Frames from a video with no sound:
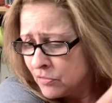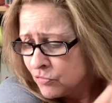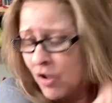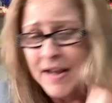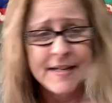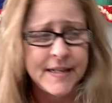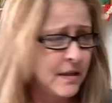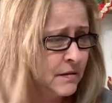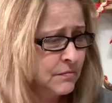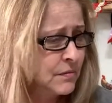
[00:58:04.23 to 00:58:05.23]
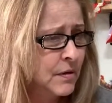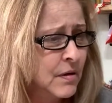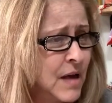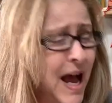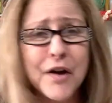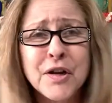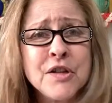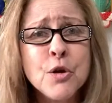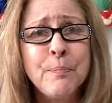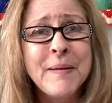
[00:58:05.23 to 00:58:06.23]
Like, how
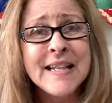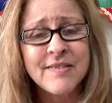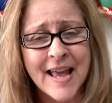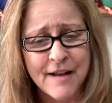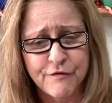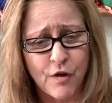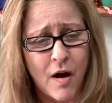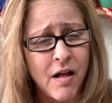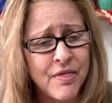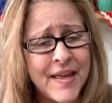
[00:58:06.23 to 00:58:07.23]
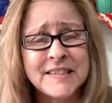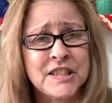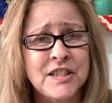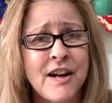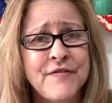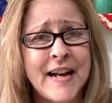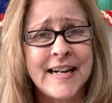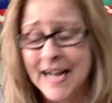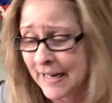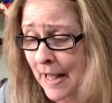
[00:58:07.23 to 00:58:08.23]
can you beat that for all that stuff I
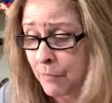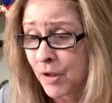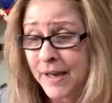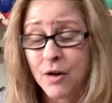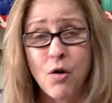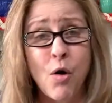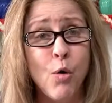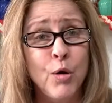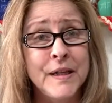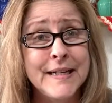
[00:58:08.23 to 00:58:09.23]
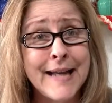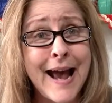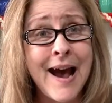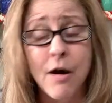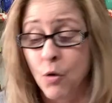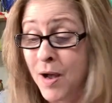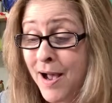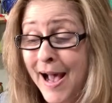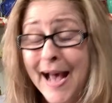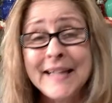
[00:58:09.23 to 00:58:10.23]
got? I'm like, holy cow,
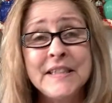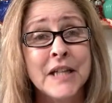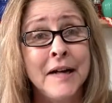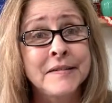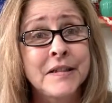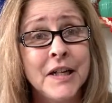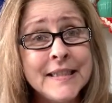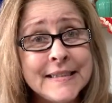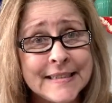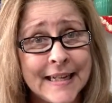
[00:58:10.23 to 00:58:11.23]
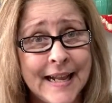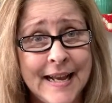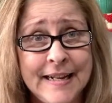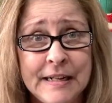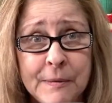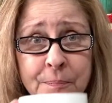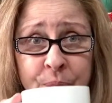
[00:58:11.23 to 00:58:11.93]
I done good today.